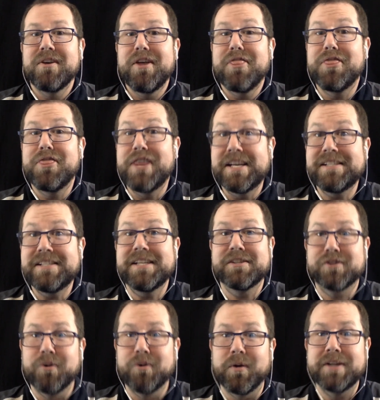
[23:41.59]
This is
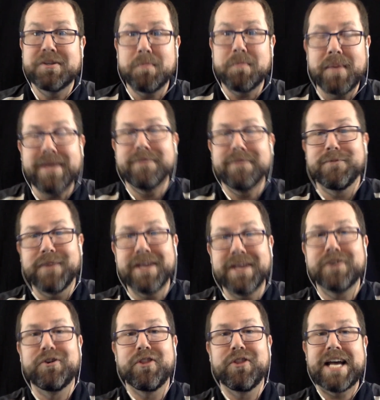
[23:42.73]
going to be a
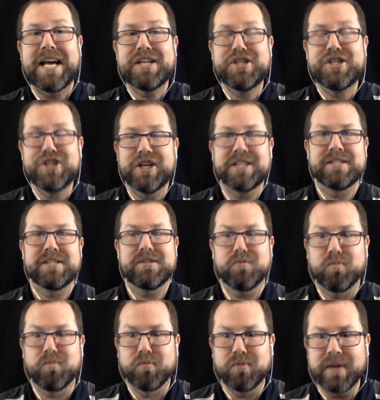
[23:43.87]
vehicle that just
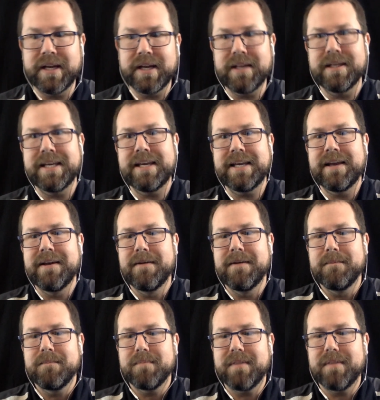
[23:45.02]
really,
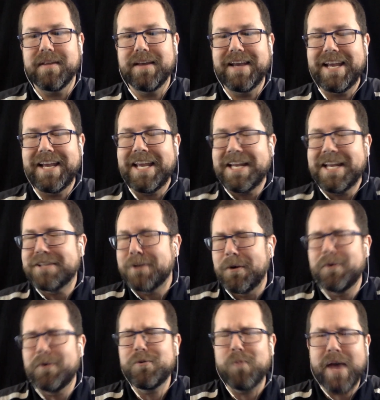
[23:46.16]
in its
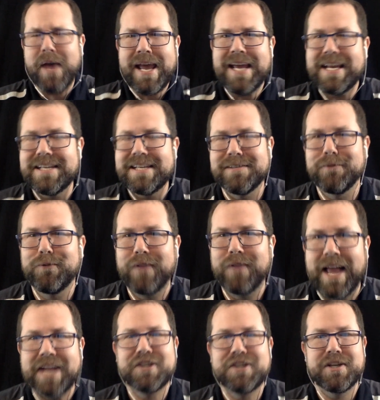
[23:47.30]
own way, is a
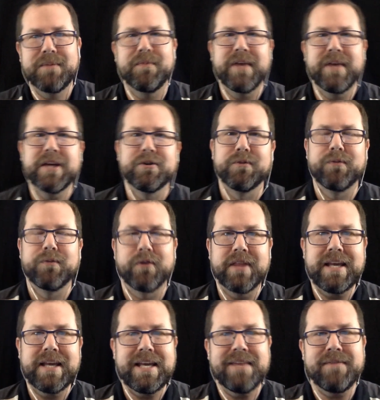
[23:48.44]
flagship vehicle for
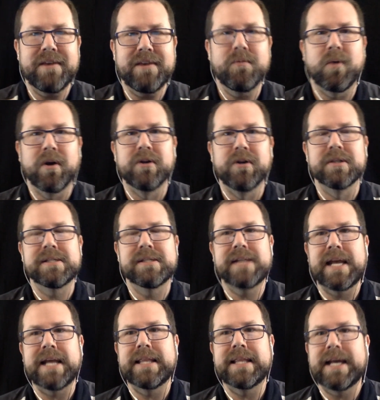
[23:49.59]
the EV world,
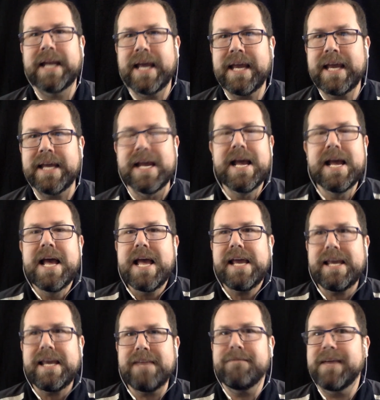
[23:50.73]
saying that, hey,
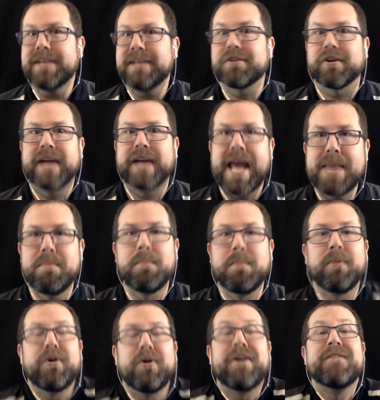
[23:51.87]
EVs are
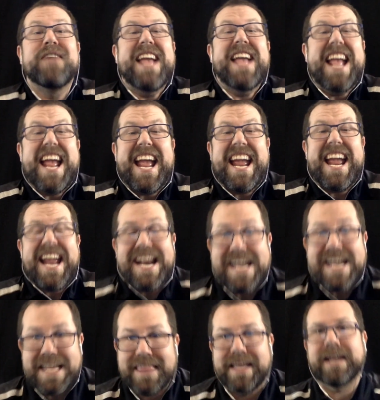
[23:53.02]
capable of
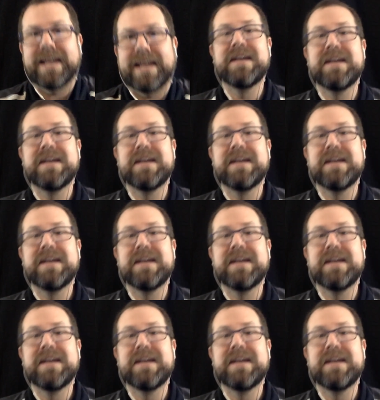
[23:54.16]
anything.